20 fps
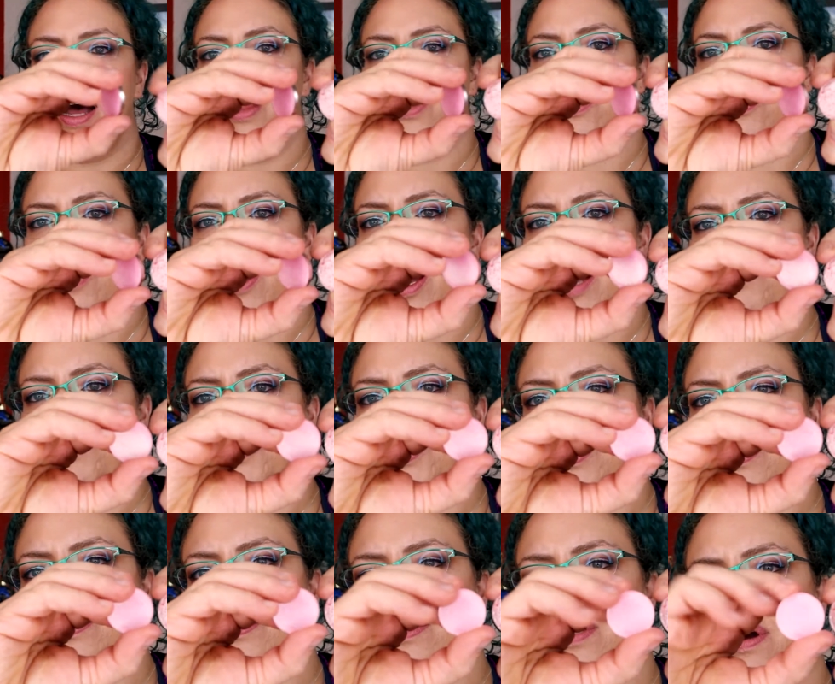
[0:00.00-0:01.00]
Other
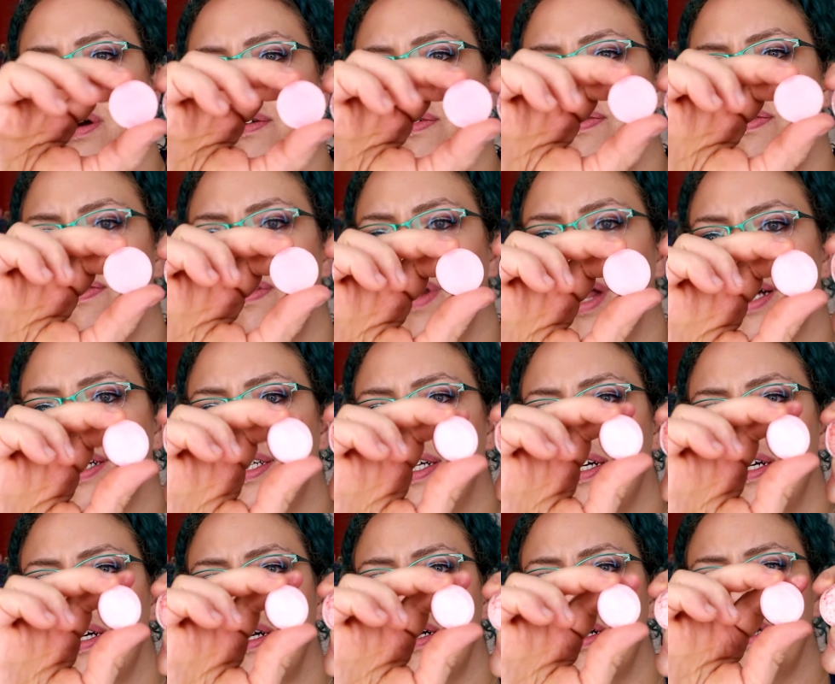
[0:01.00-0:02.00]
options are
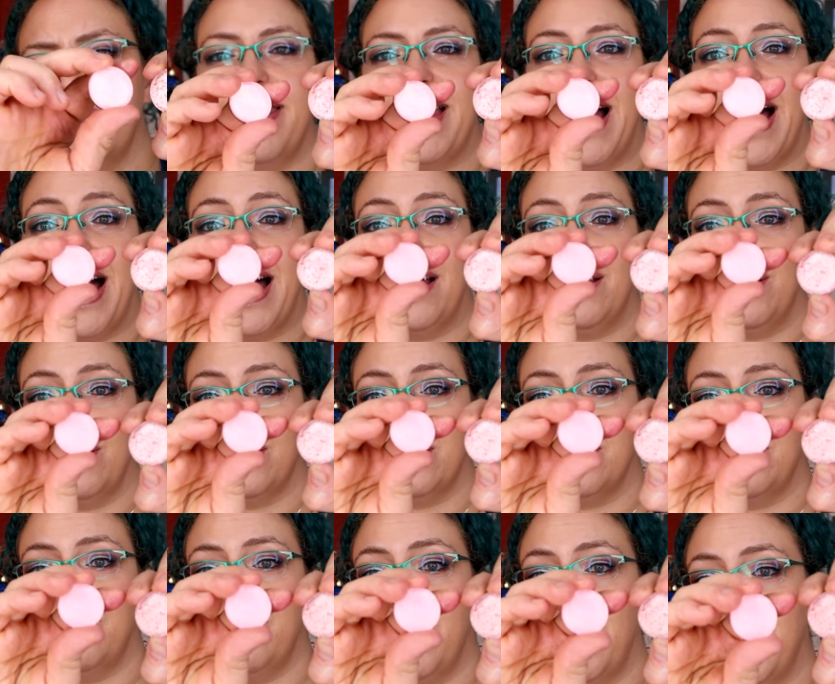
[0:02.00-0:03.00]
Flutter. That
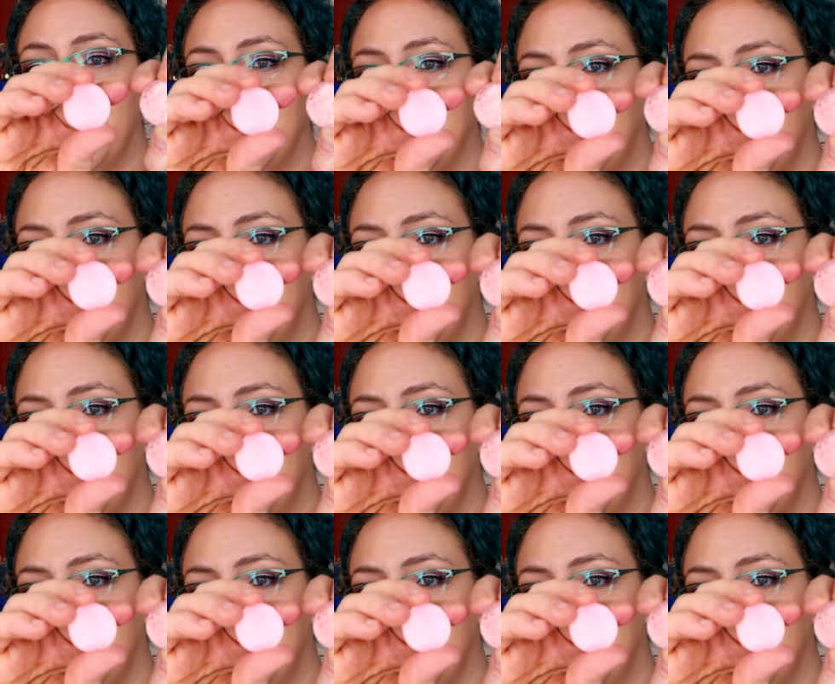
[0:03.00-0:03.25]
looks very